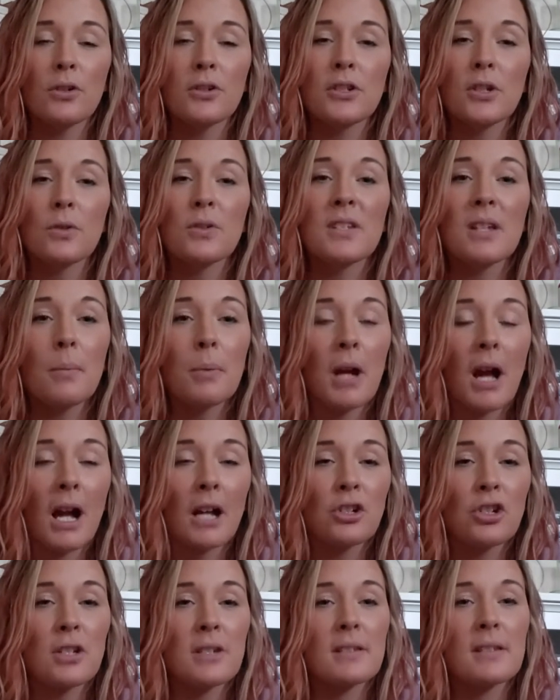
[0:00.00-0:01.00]
So
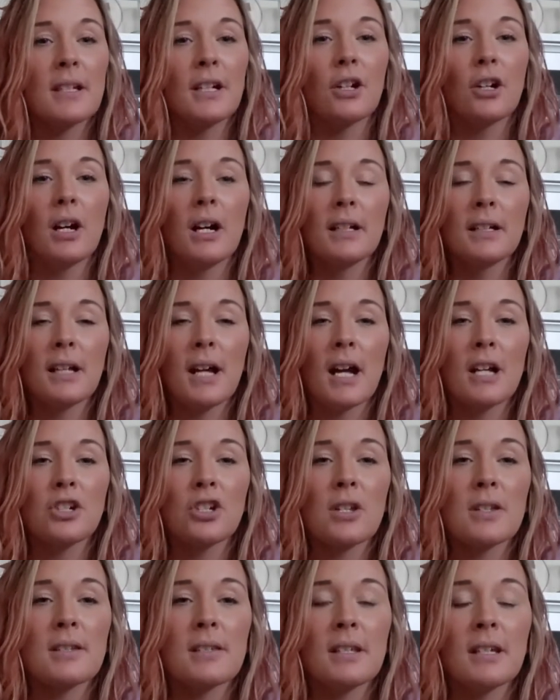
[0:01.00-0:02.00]
subconsciously or
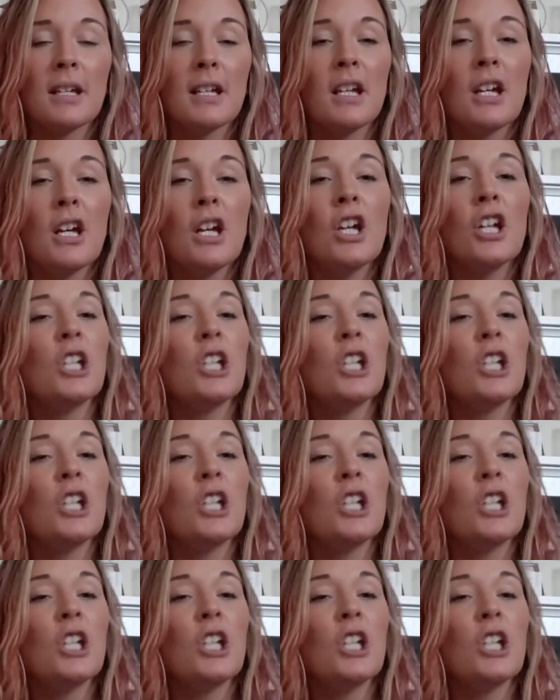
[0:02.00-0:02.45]
unconsciously,